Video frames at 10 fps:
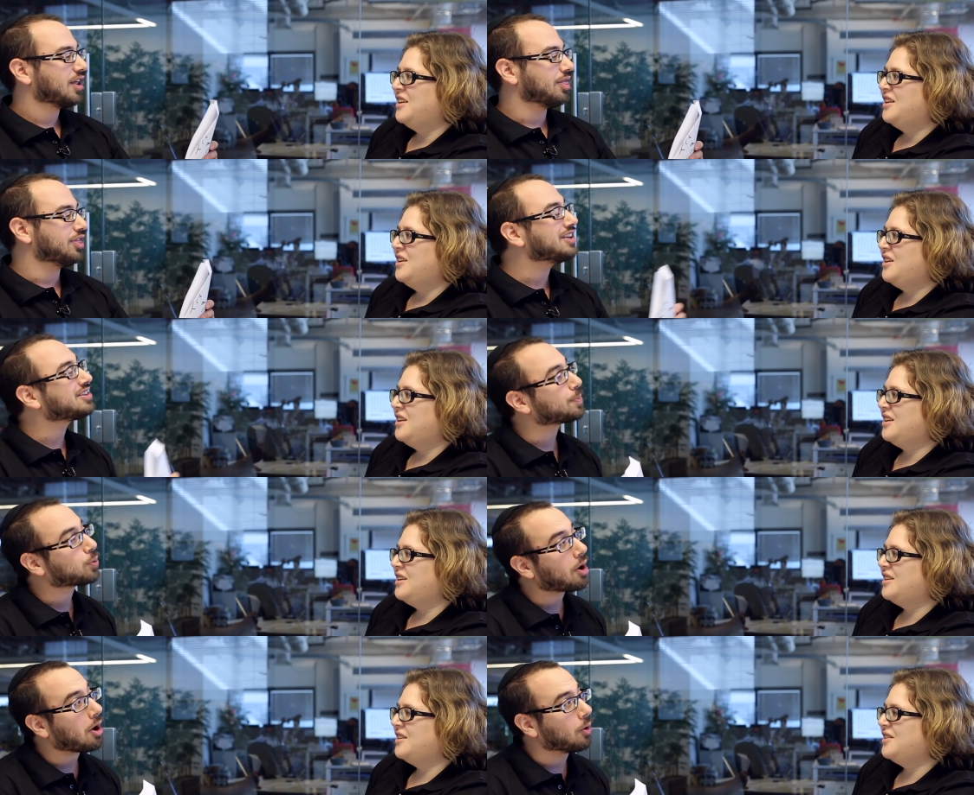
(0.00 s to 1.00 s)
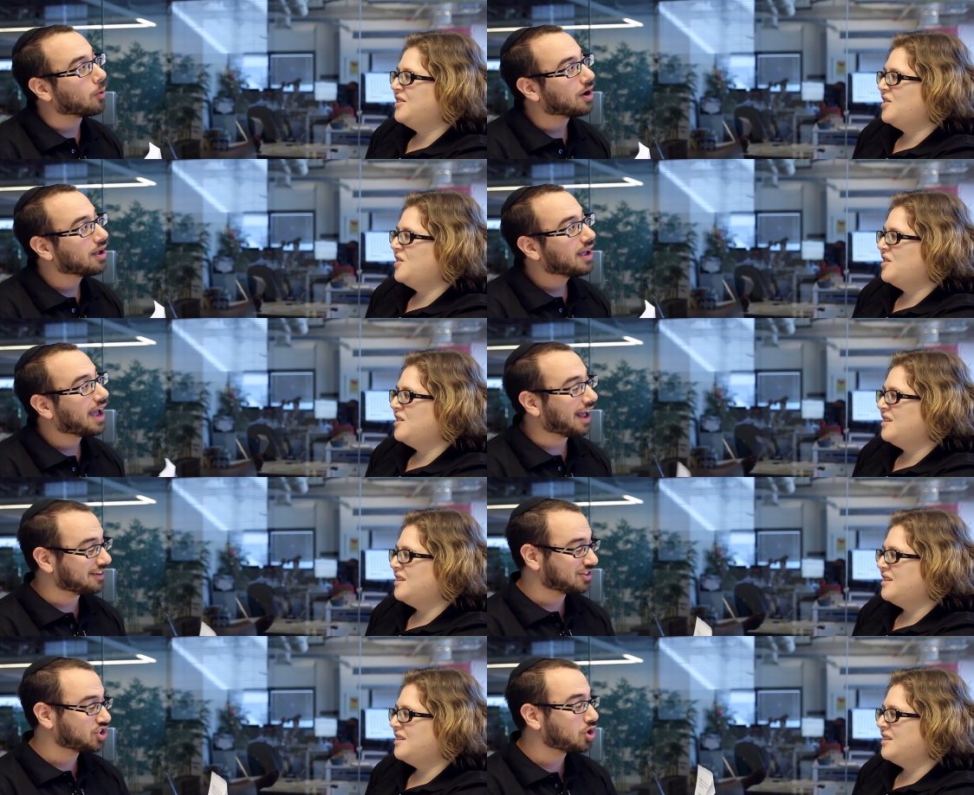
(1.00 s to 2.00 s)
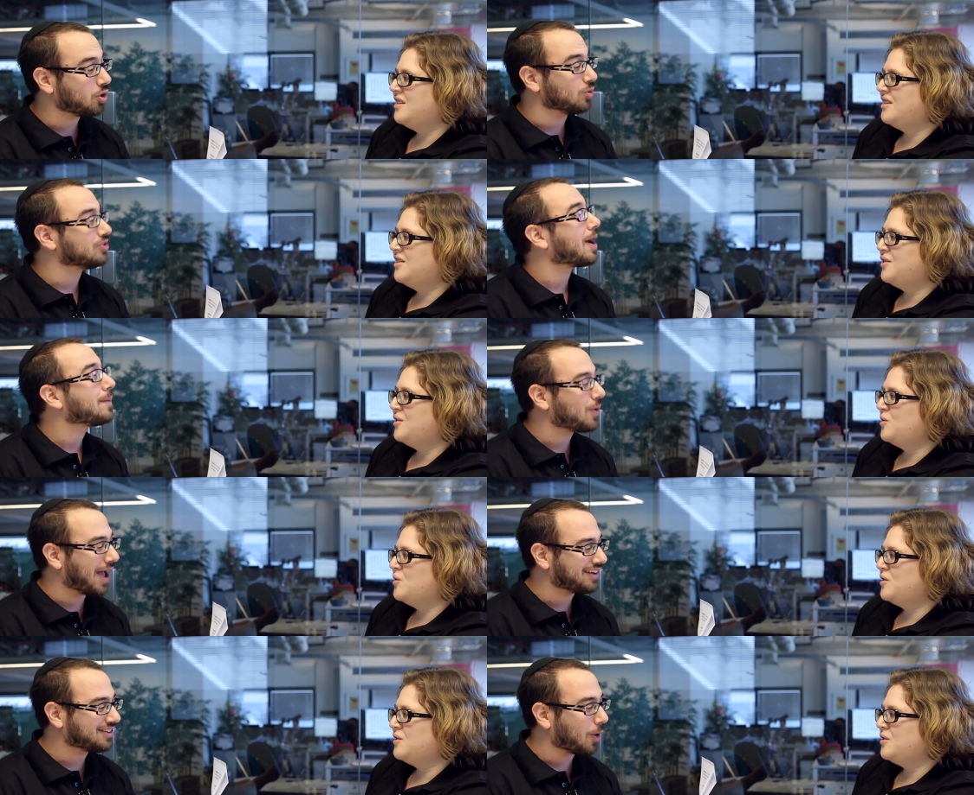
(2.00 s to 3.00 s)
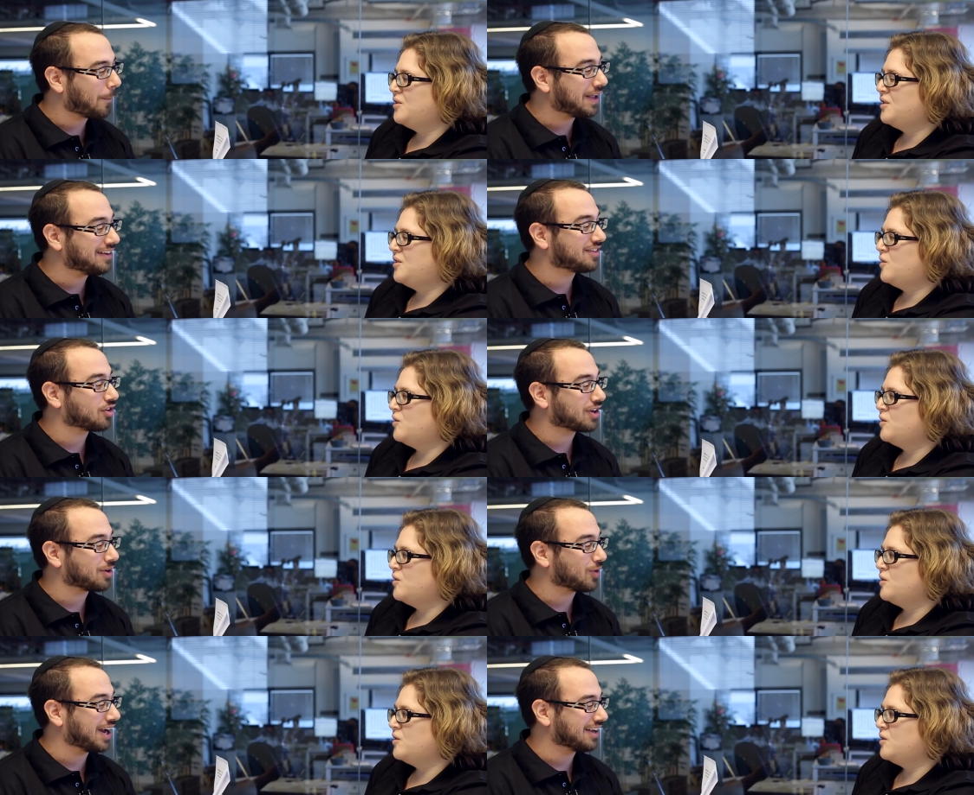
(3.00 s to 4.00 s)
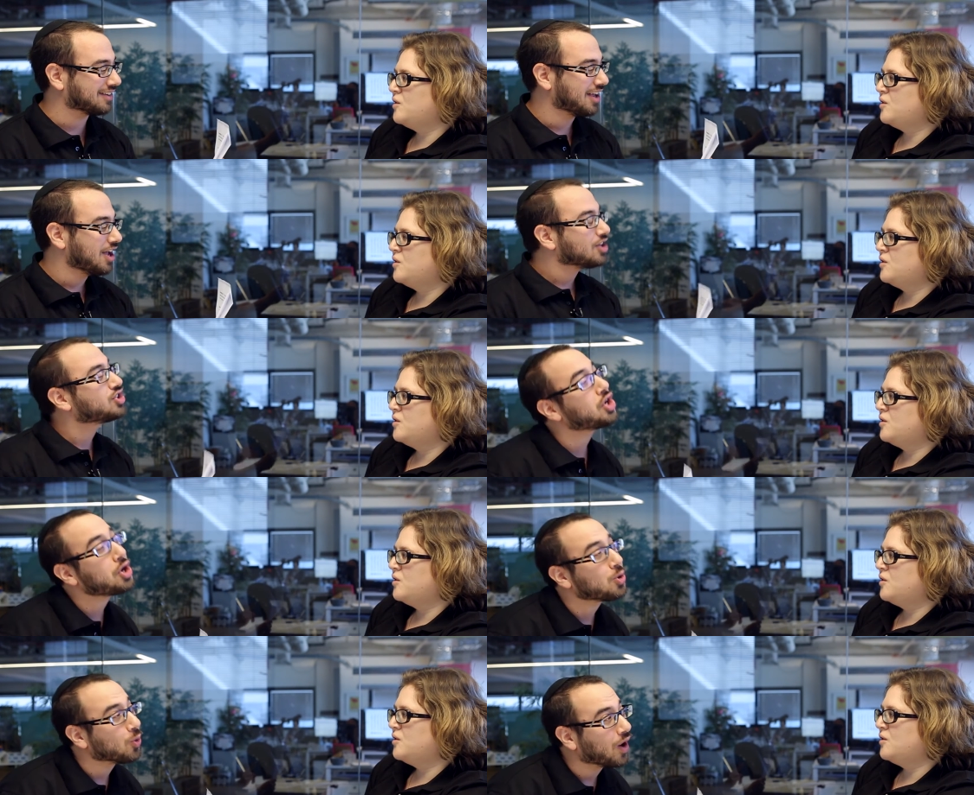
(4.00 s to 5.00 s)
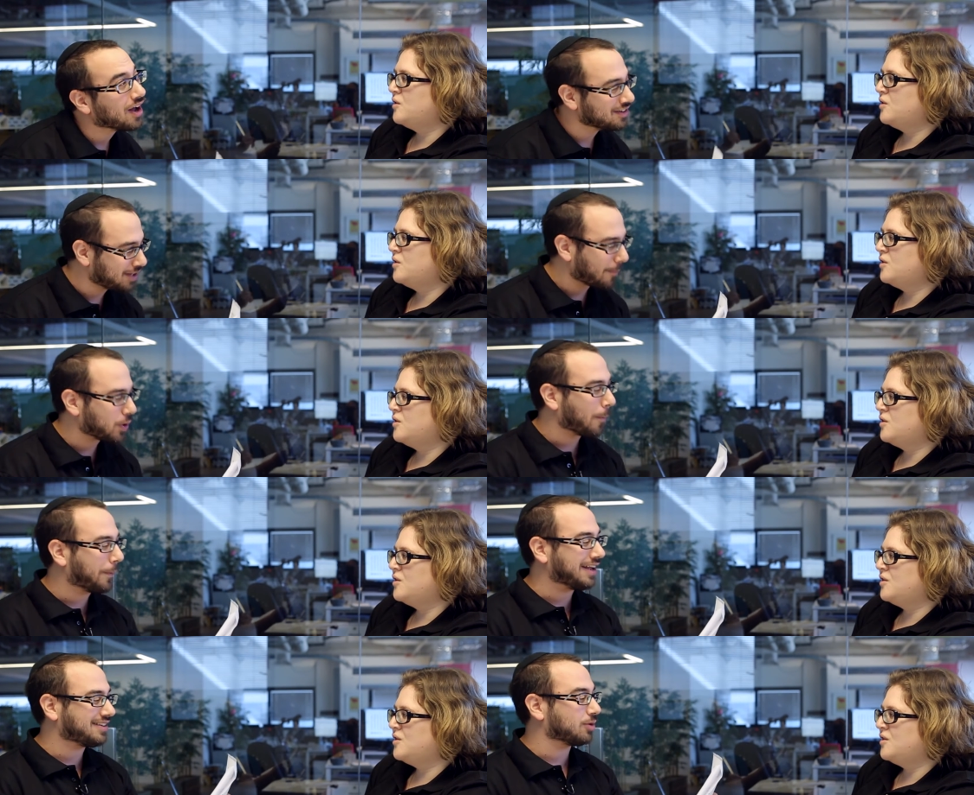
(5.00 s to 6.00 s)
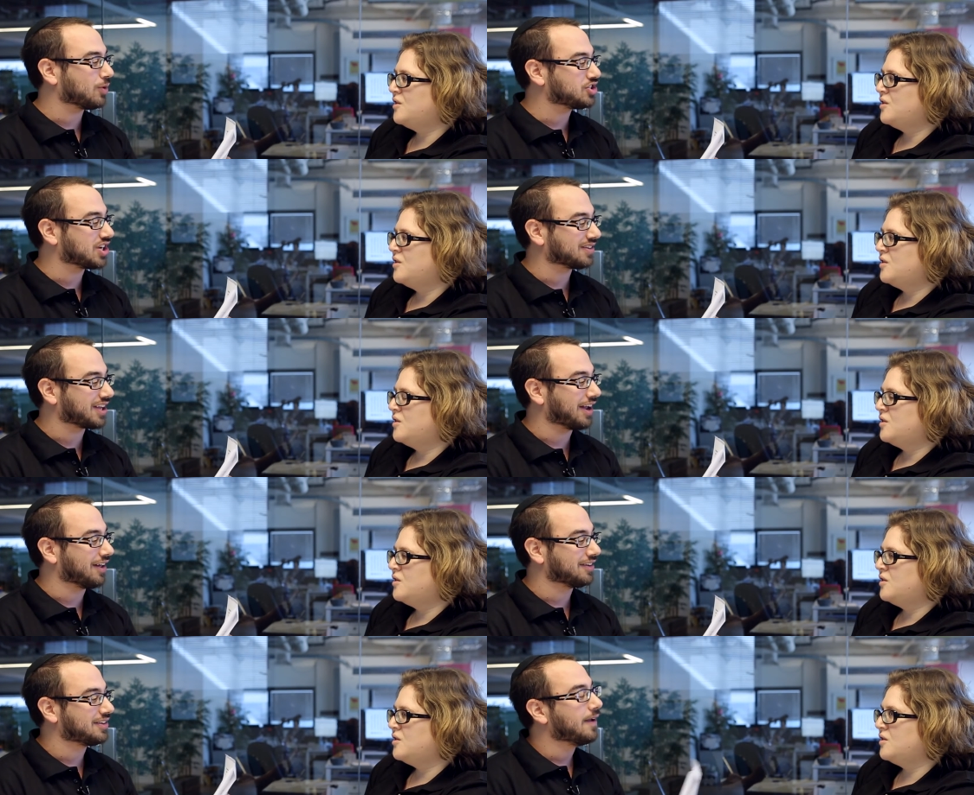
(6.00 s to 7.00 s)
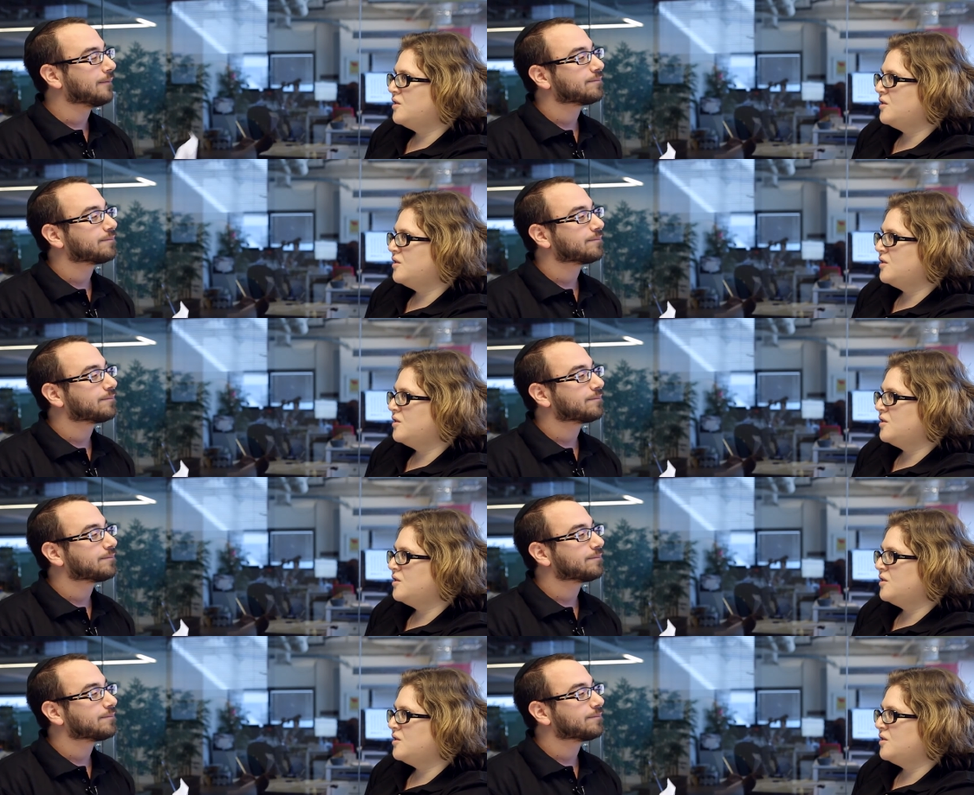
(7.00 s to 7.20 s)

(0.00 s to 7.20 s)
Speaker 1: This pro has 2 WSOP circuit rings, 2 WPT regional titles,